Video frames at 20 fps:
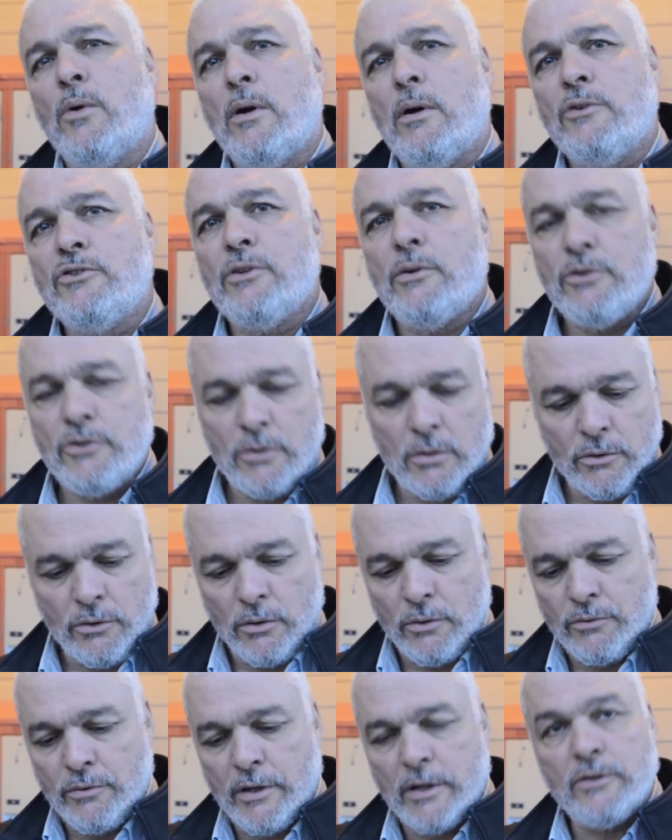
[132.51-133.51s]
I was always told
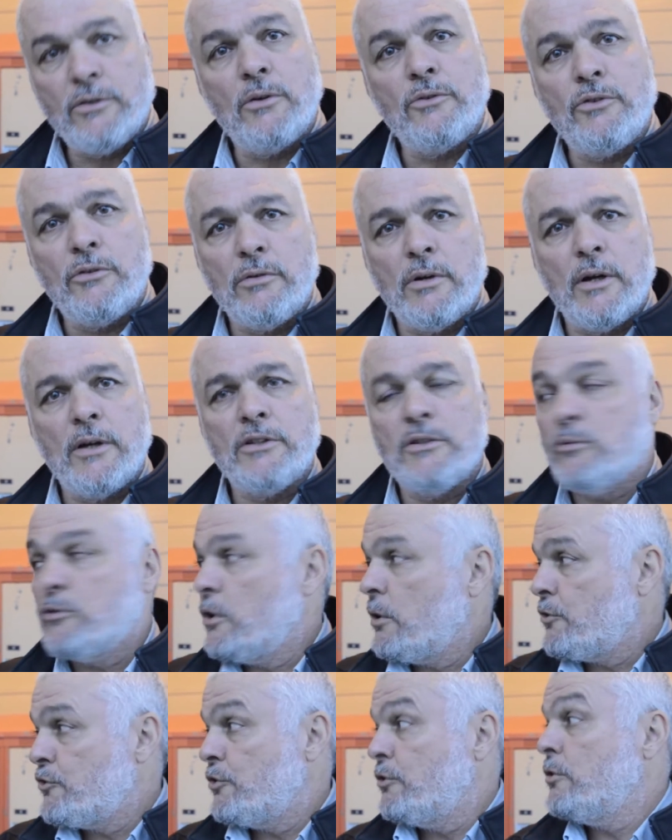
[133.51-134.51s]
don't drink, don't do drugs. It was
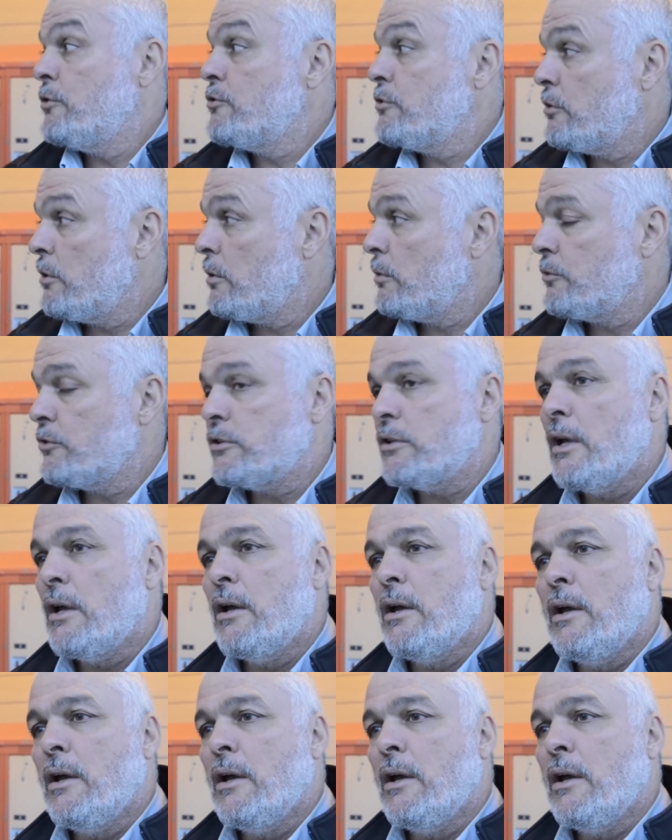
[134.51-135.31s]
always the do's and don'ts.